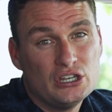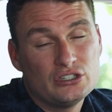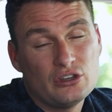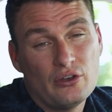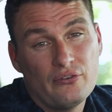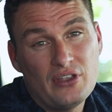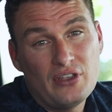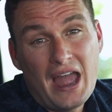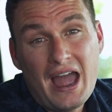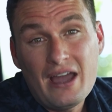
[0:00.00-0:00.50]

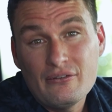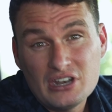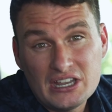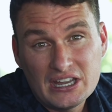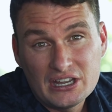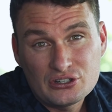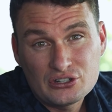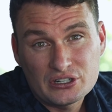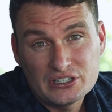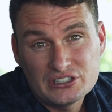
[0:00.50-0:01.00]
So if you have
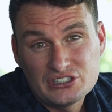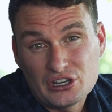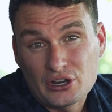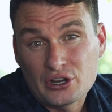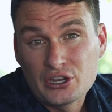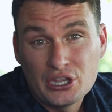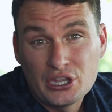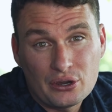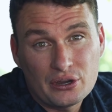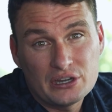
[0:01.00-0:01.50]
any interest,
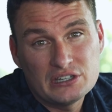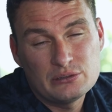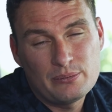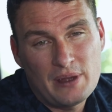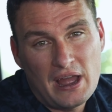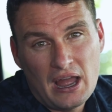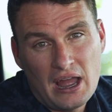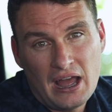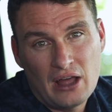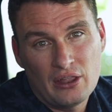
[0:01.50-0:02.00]
you're curious
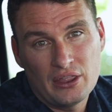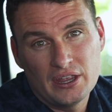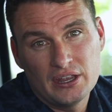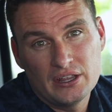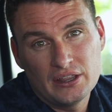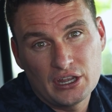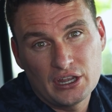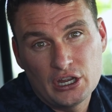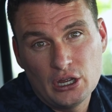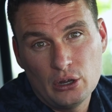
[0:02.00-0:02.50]
about how
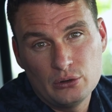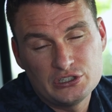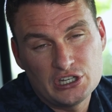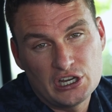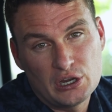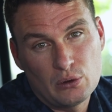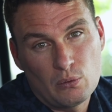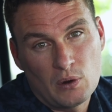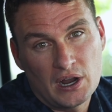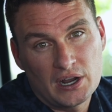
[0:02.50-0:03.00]
the, the
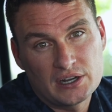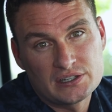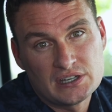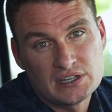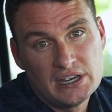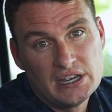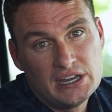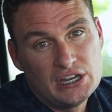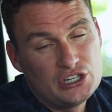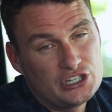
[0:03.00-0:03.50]
coaching
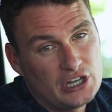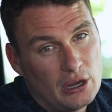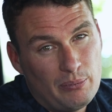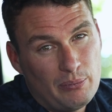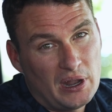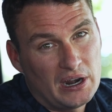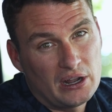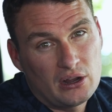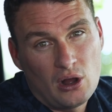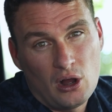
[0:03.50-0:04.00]
works,
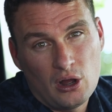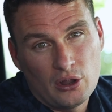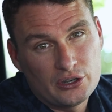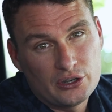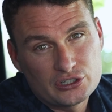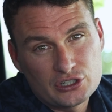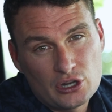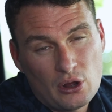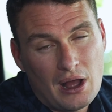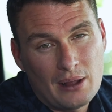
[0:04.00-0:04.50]
jump on a call.
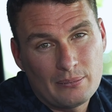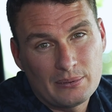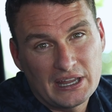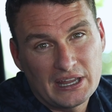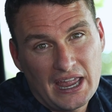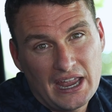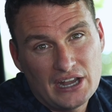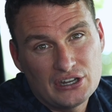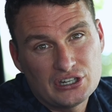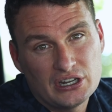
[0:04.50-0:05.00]
There's no
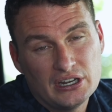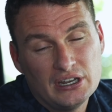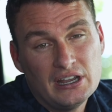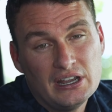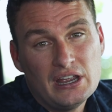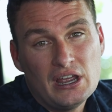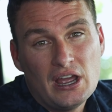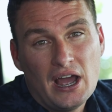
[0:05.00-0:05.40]
obligation.